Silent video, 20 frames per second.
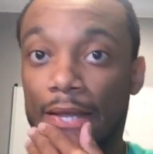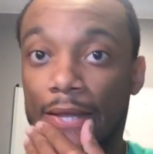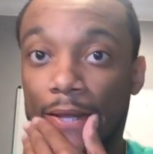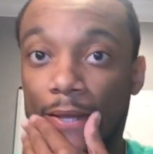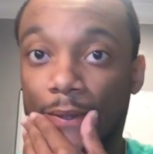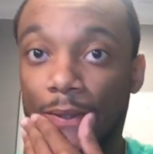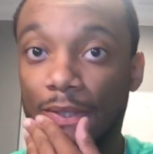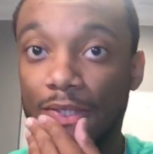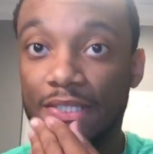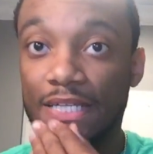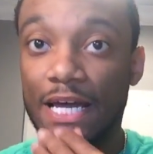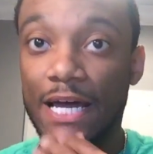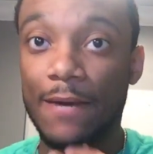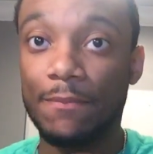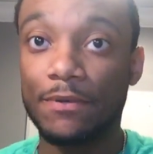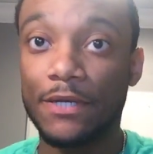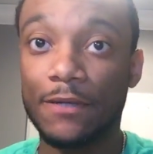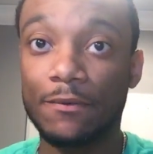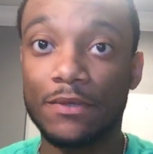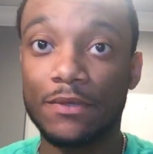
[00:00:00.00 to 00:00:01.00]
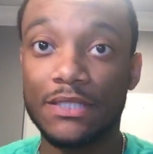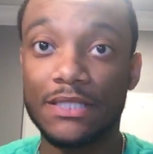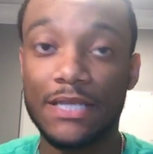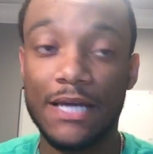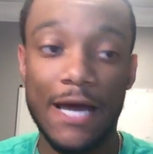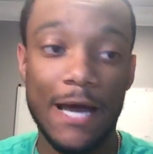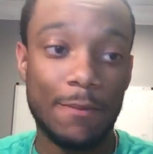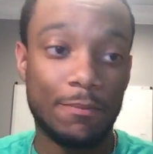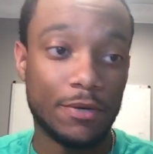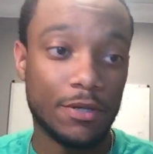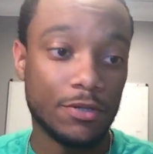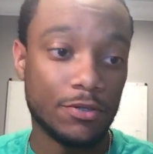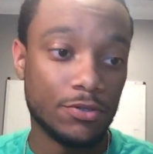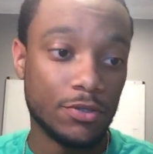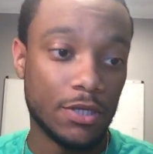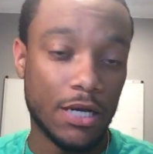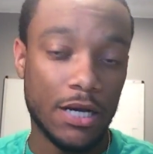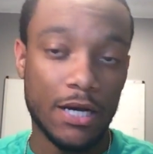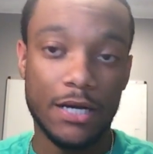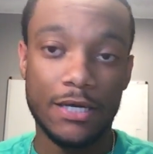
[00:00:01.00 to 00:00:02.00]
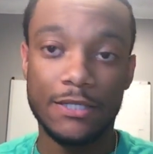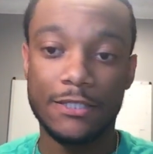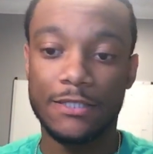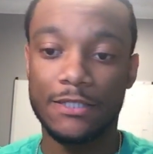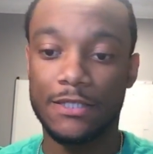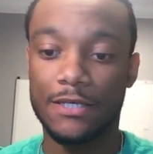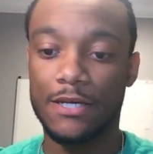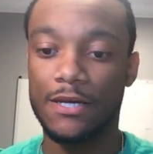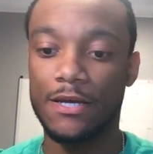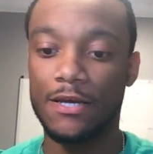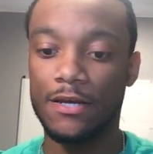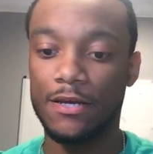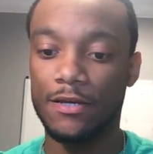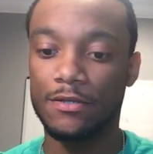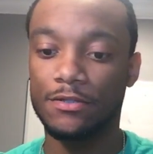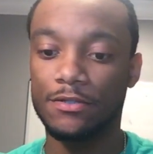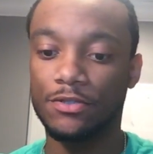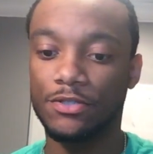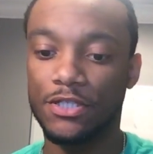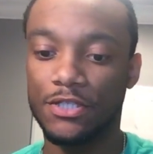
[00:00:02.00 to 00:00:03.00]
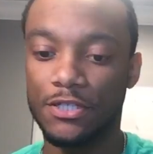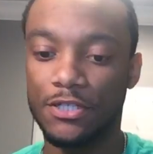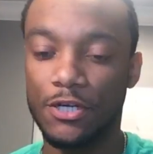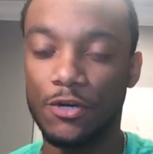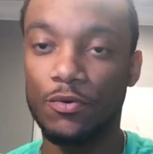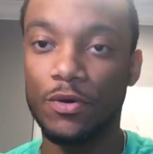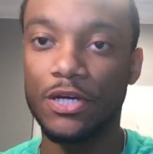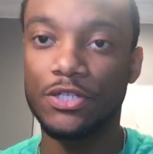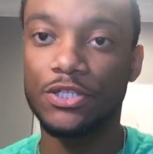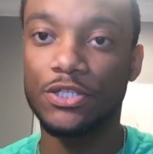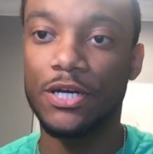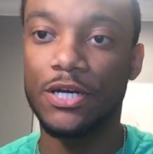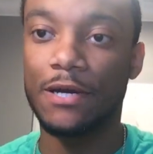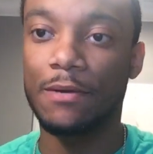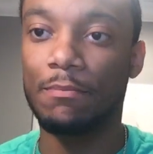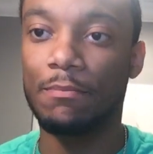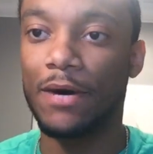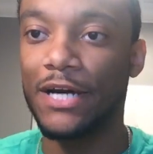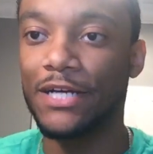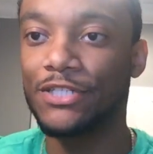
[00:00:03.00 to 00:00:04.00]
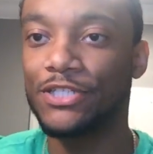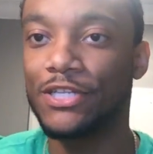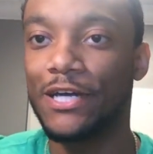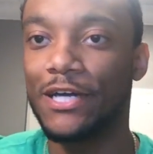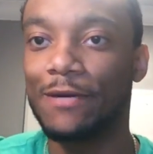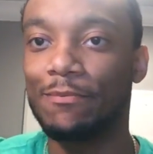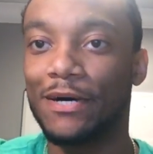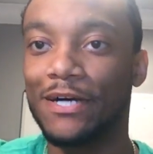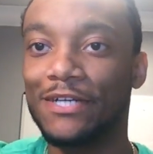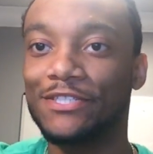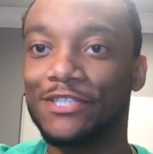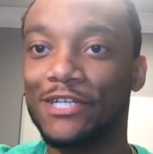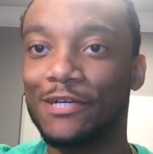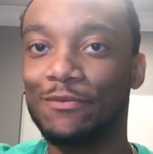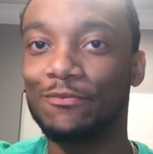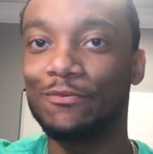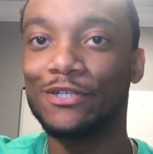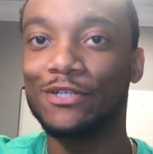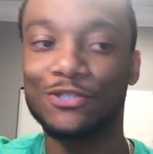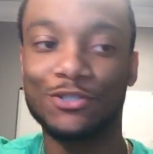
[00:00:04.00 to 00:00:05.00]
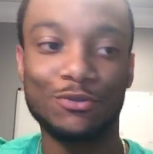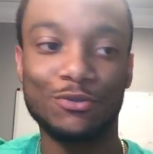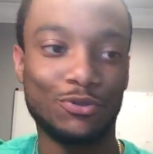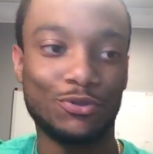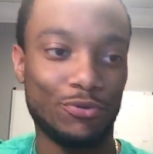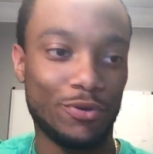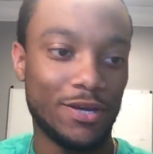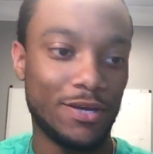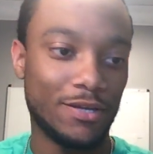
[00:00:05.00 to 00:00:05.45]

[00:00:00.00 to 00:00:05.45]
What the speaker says: What's happening? What's happening, you guys? Just a quick check, mic check, 1, 2, 3.